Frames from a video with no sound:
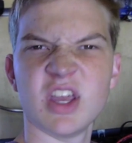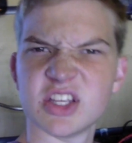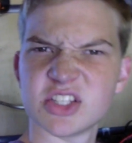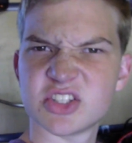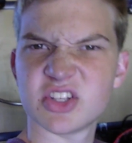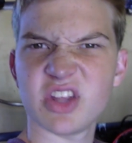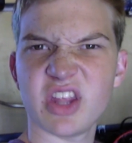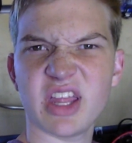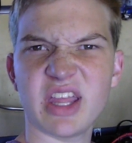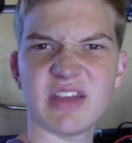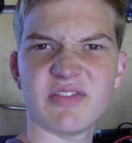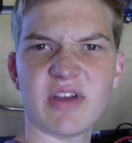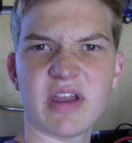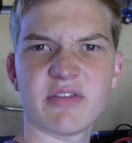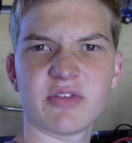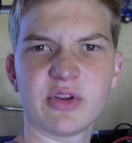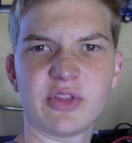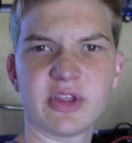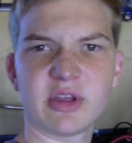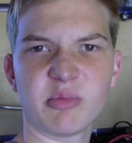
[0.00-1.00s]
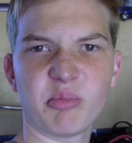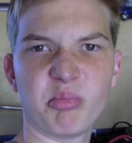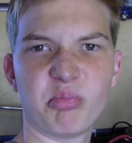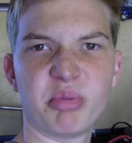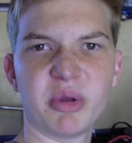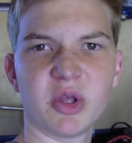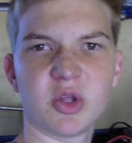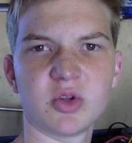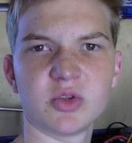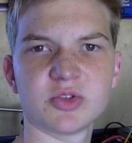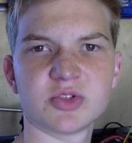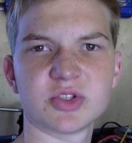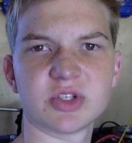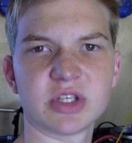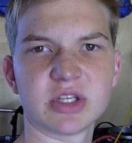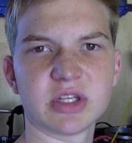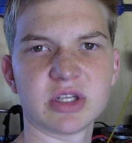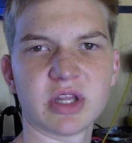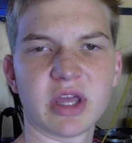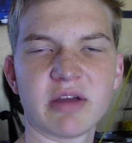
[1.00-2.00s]
So now I have everything built
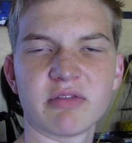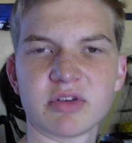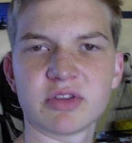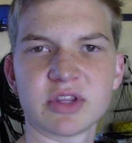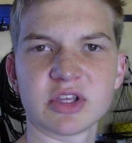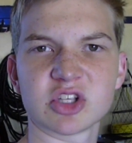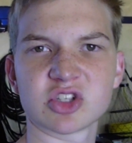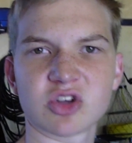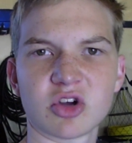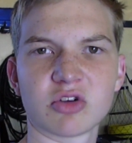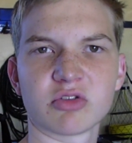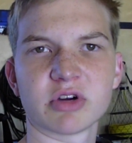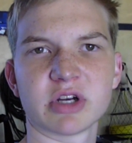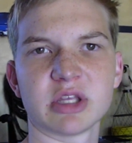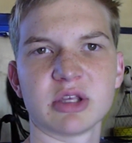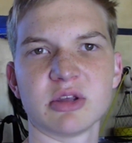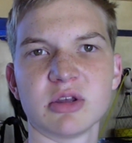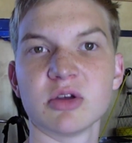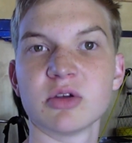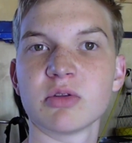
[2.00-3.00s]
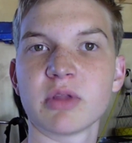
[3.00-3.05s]
and everything's already